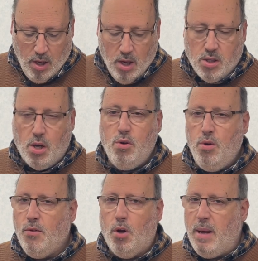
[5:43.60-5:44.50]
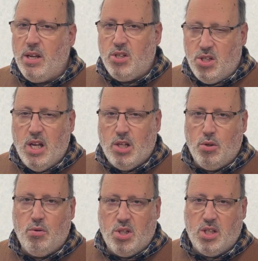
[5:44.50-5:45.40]
So you've got about 6
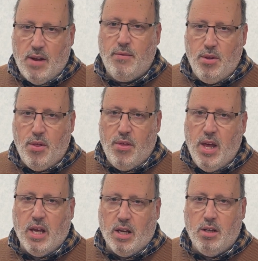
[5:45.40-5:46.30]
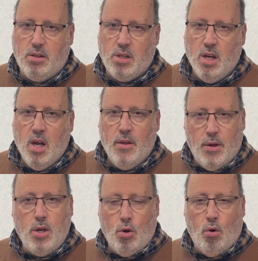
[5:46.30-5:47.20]
or 7 things
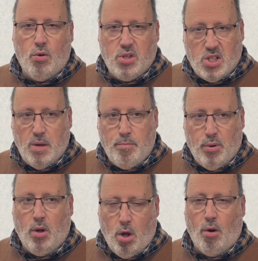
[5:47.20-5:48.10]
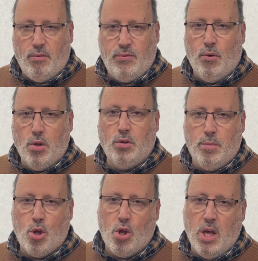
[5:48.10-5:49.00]
that your simple hot foil
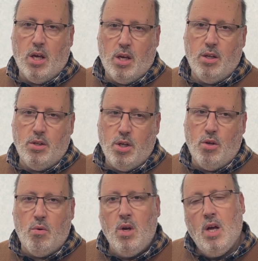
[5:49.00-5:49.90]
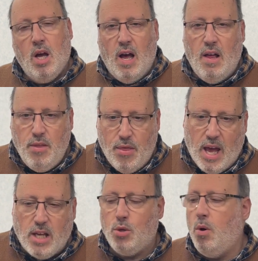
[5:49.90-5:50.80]
machine can do. And
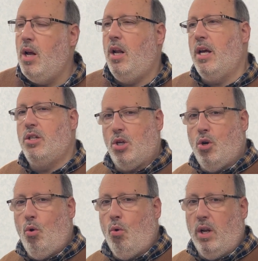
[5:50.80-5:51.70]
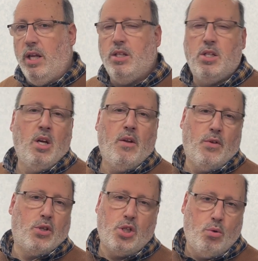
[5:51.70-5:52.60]
that's why I like to call it the
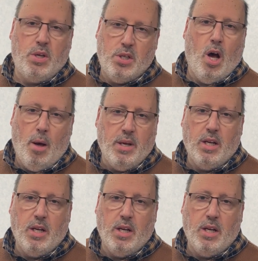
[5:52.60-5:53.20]
Swiss Army